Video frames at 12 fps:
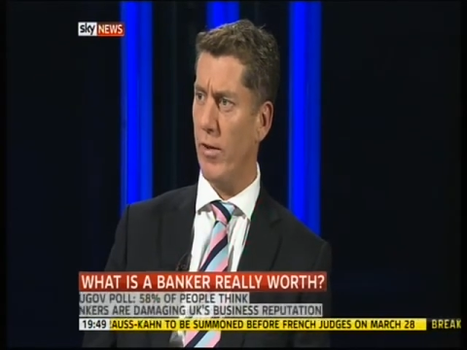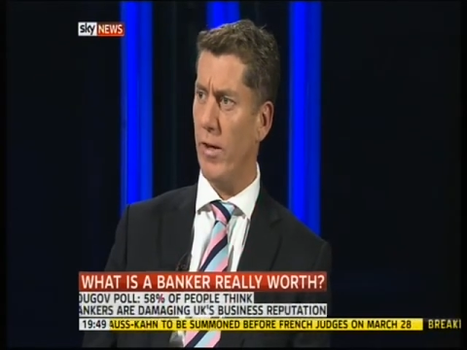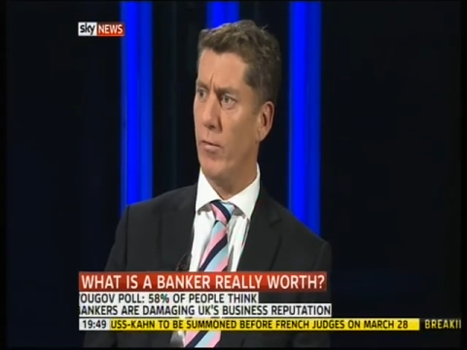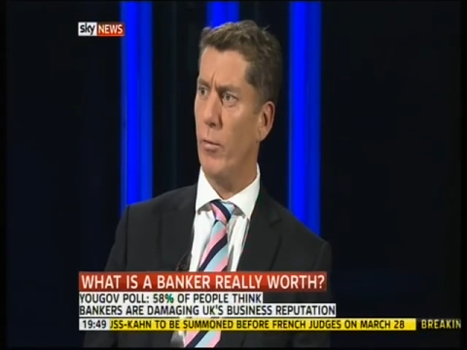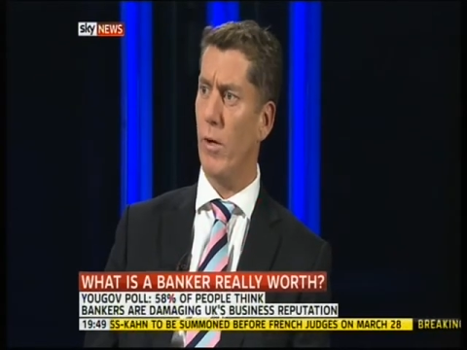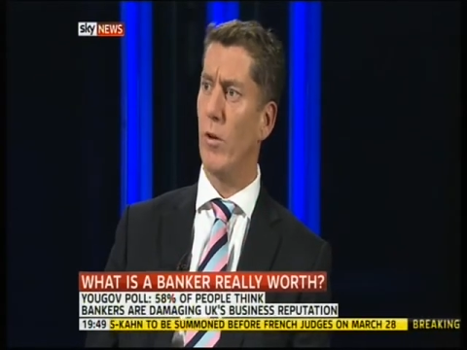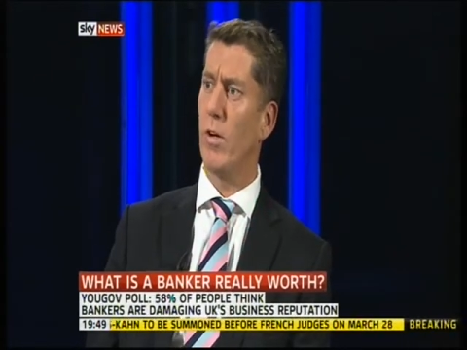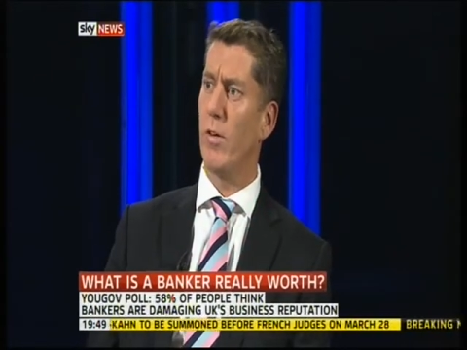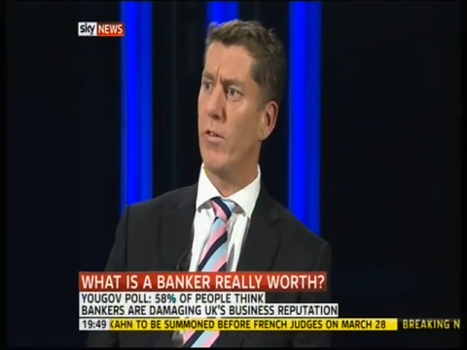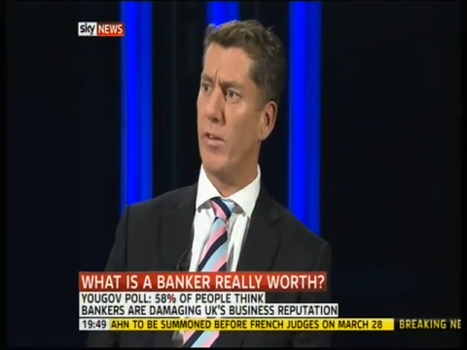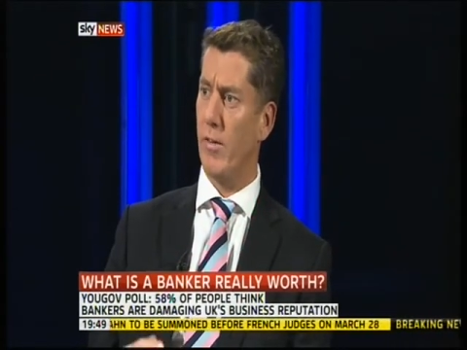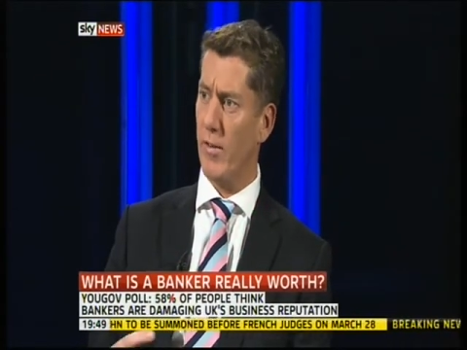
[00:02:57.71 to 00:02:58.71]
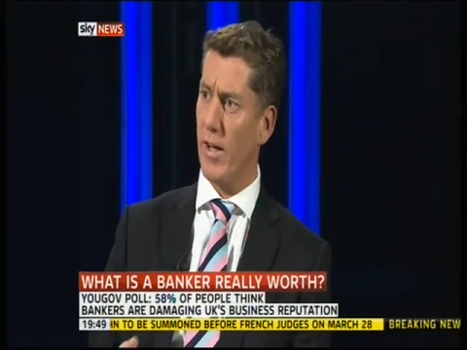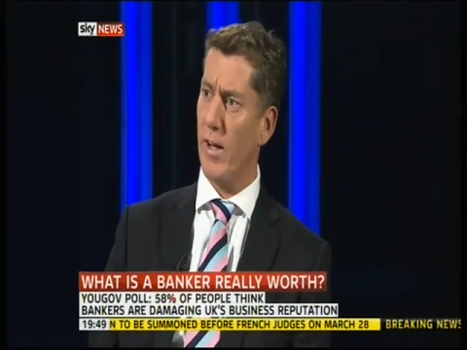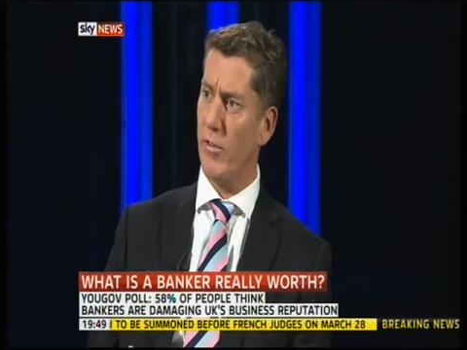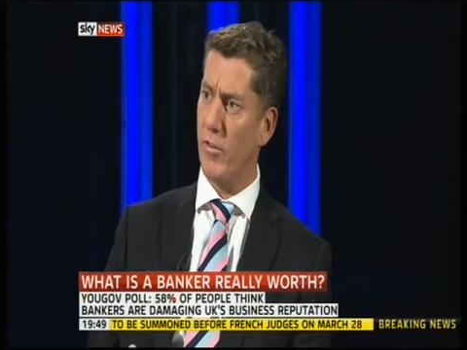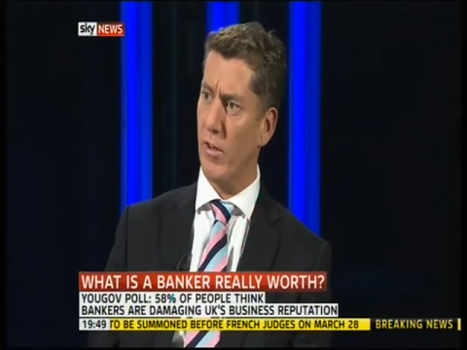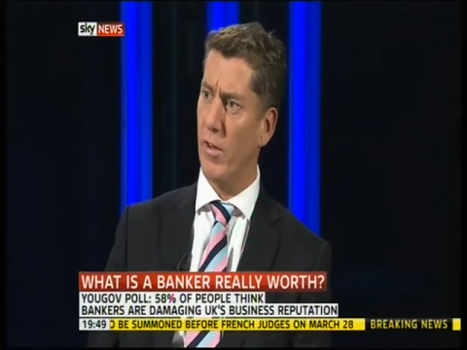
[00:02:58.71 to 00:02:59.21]
And if we look at Stephen
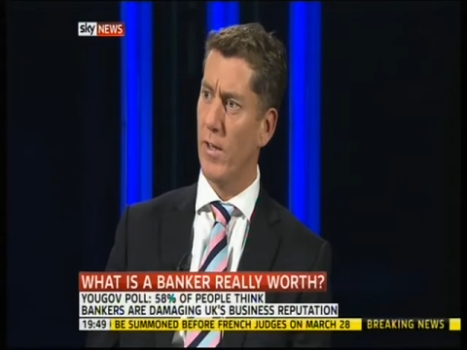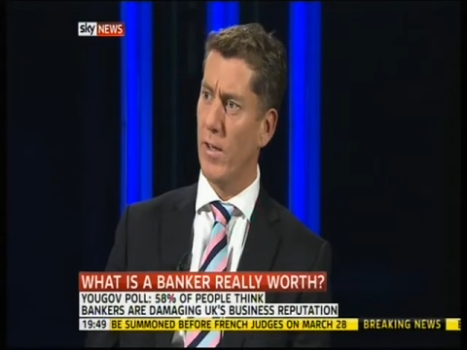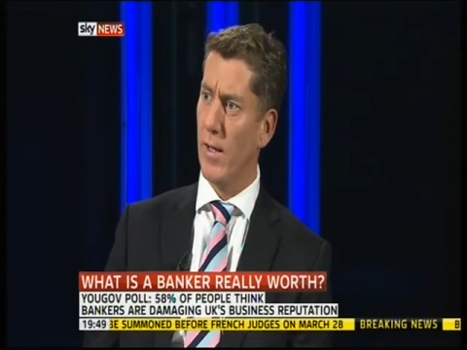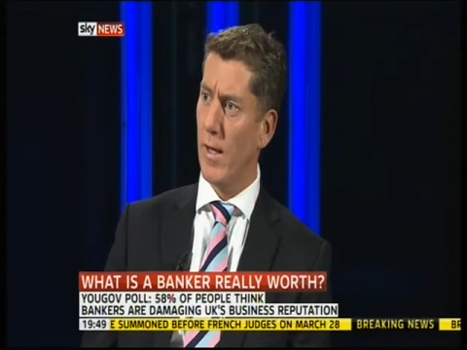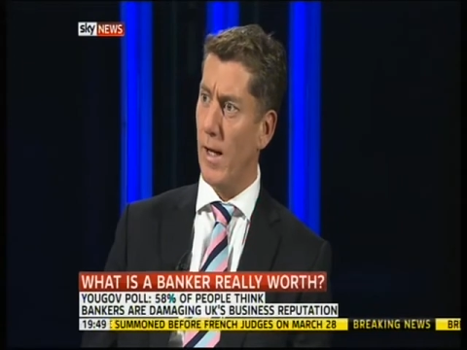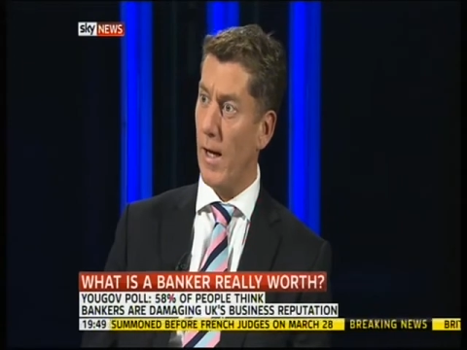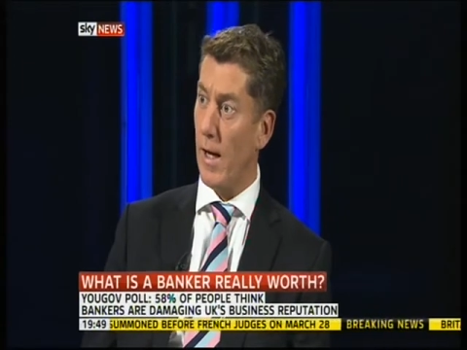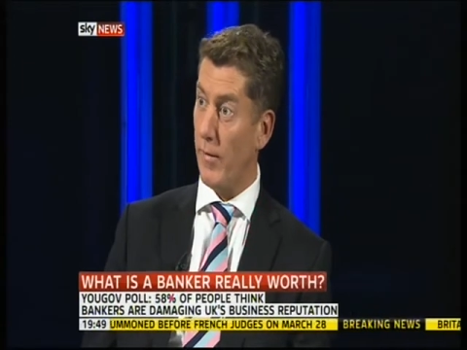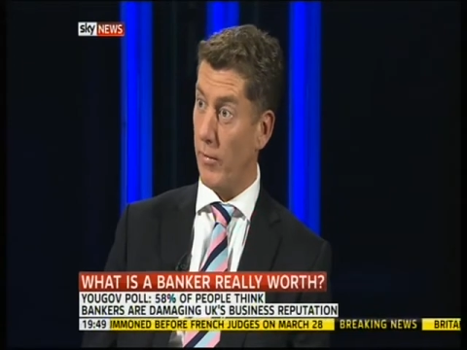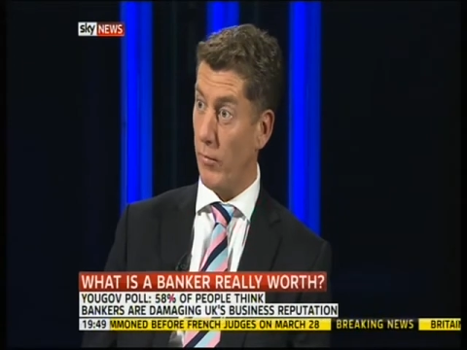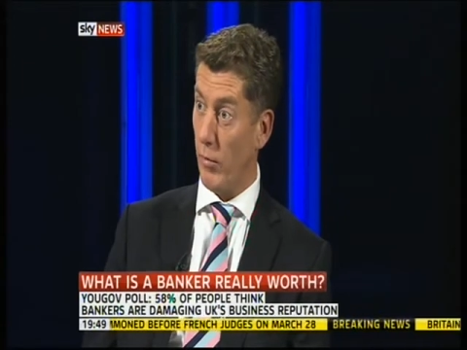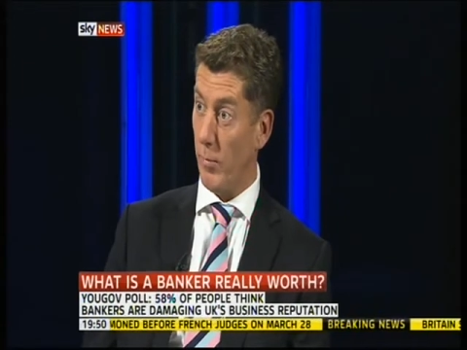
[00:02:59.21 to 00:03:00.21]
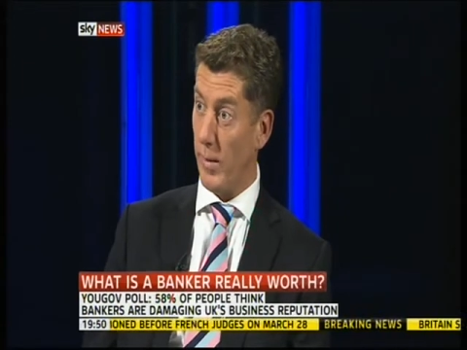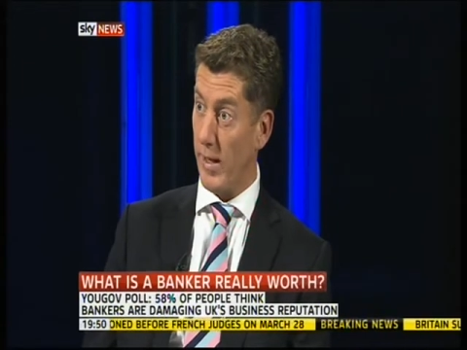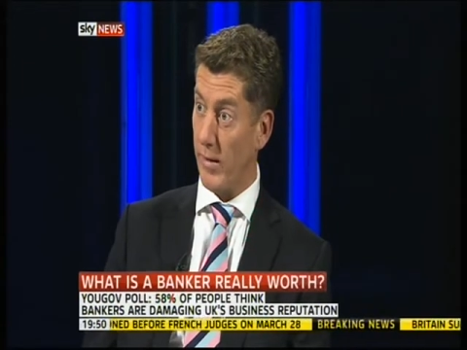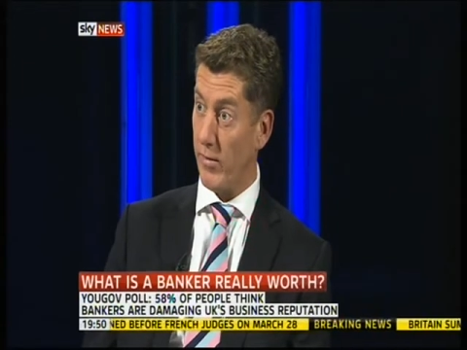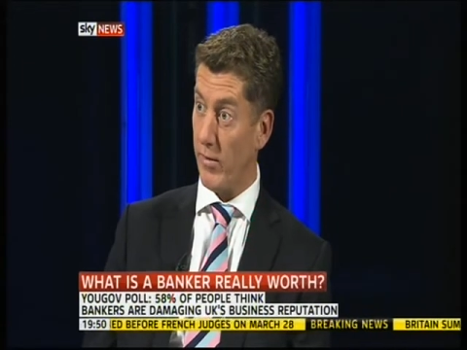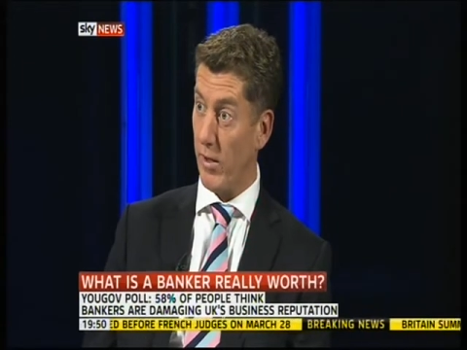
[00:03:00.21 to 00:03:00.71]
Hester at the Royal
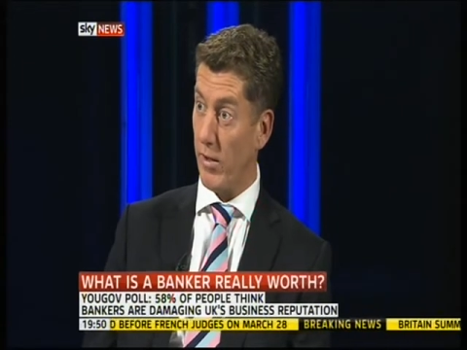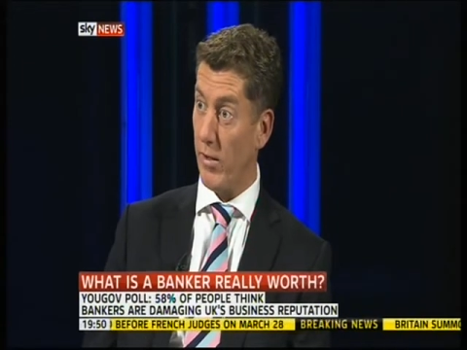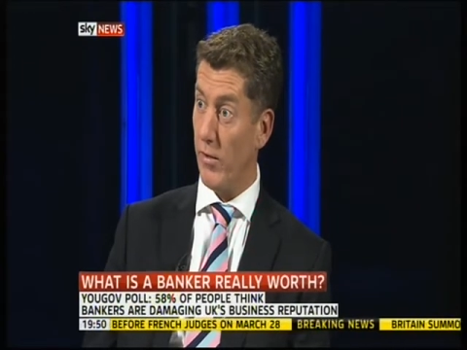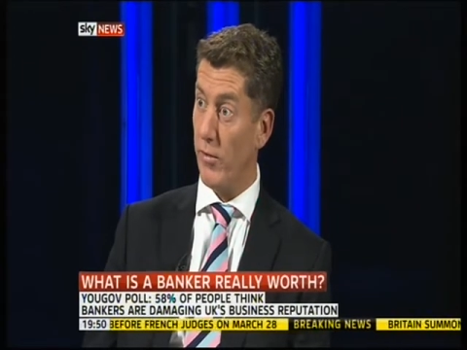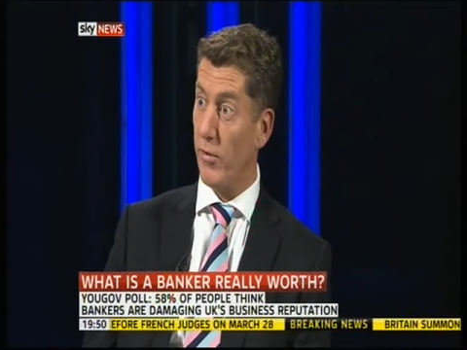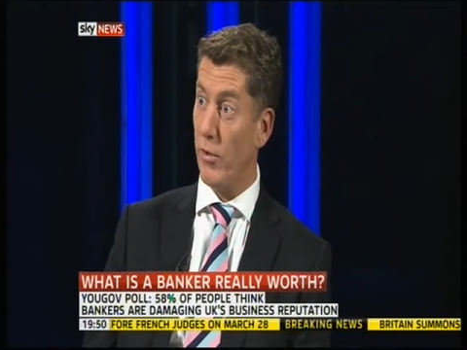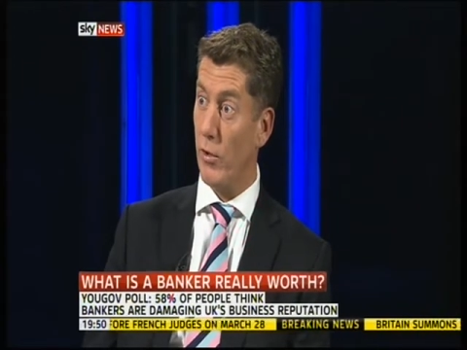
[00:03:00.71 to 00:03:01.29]
Bank of Scotland,